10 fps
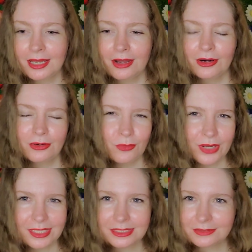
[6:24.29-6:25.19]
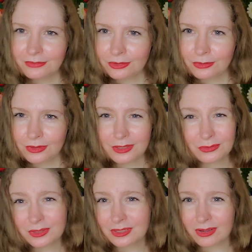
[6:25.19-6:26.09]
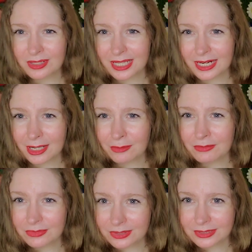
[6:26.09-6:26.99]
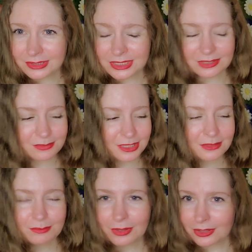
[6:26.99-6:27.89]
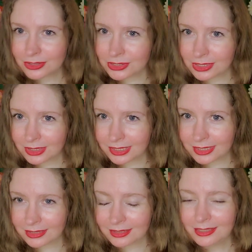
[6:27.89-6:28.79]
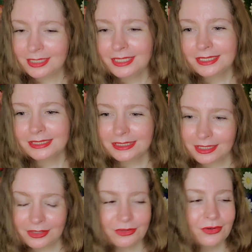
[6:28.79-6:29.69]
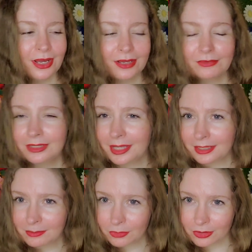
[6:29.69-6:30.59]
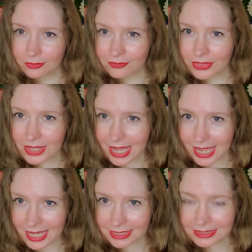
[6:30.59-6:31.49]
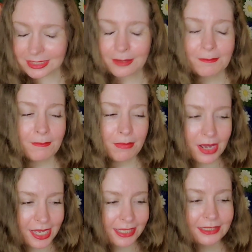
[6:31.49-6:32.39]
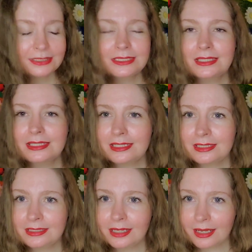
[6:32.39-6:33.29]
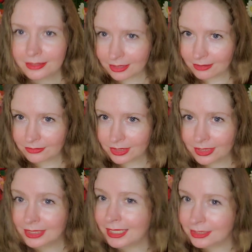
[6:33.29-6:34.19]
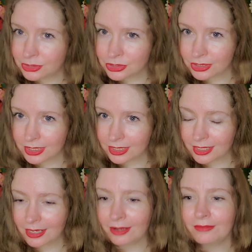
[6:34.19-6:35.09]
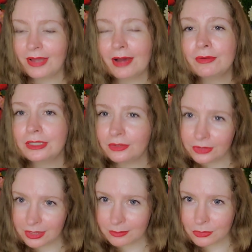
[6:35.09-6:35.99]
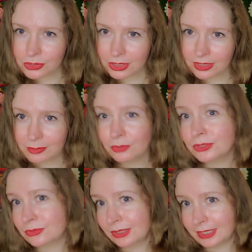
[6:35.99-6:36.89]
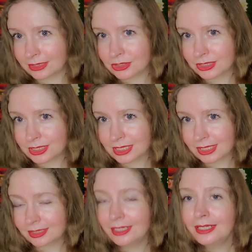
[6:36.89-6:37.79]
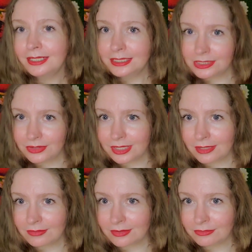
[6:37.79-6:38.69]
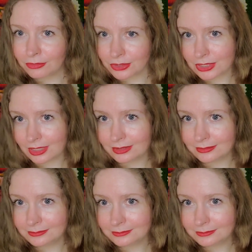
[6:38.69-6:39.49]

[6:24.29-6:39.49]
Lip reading: Her ways forward weren't all that helpful to me personally, so I would like more of that, but the uncovering and the history of how we look at emotional labor was really interesting, so I gave it a 4-star.